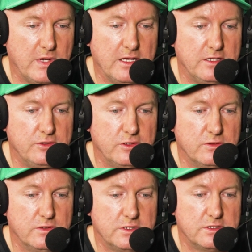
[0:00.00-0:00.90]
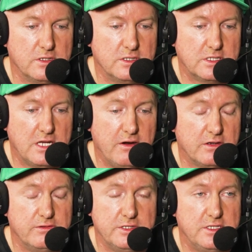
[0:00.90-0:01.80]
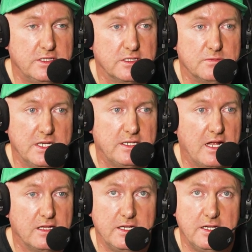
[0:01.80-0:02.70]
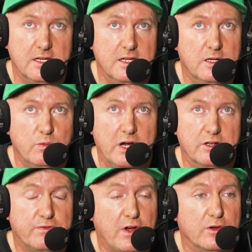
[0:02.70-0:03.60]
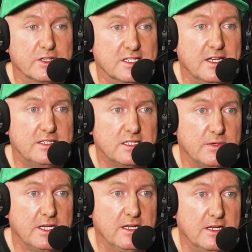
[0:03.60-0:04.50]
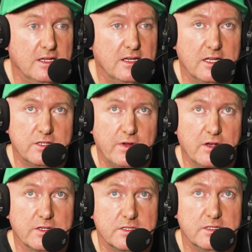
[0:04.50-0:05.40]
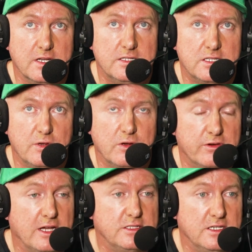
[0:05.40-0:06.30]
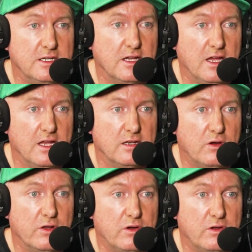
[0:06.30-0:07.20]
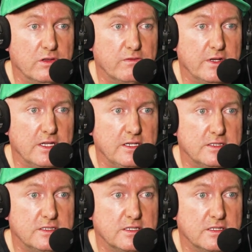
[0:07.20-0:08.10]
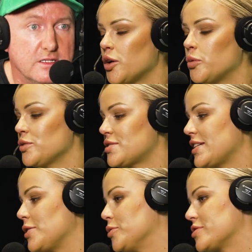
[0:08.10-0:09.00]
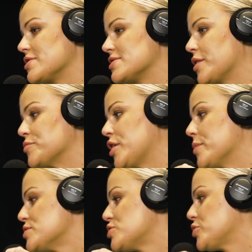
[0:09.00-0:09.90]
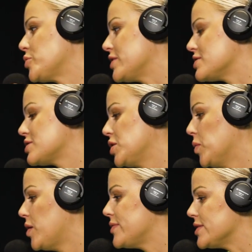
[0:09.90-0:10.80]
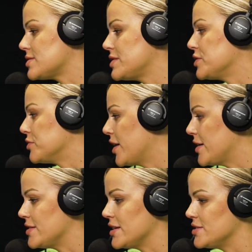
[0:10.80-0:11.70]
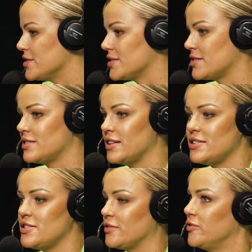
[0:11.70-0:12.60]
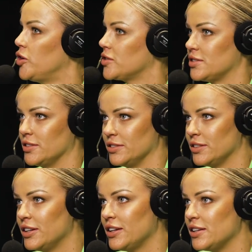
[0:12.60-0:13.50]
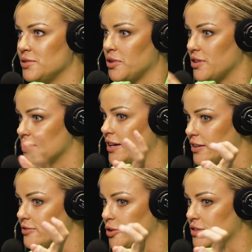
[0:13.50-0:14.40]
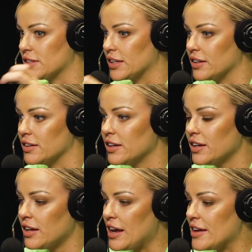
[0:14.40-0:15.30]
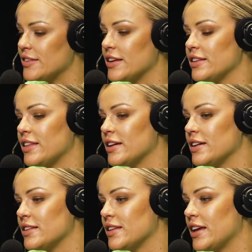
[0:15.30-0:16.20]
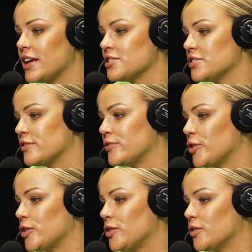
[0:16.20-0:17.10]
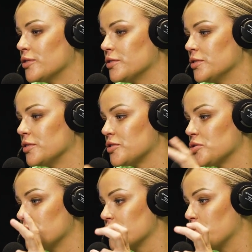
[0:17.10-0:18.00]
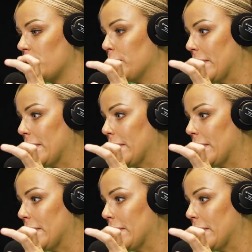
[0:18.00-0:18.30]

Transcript: mainly due to its its characteristics, its mentality, where its focus needs to be. Mm. Its focus needs to be on racing and not on the fillies. We'll see horses sometimes too, and it's so obvious in the run. They're just they're just foxing is what I'd say they're foxing, and and they're they they're getting to the furlong or the two hundred one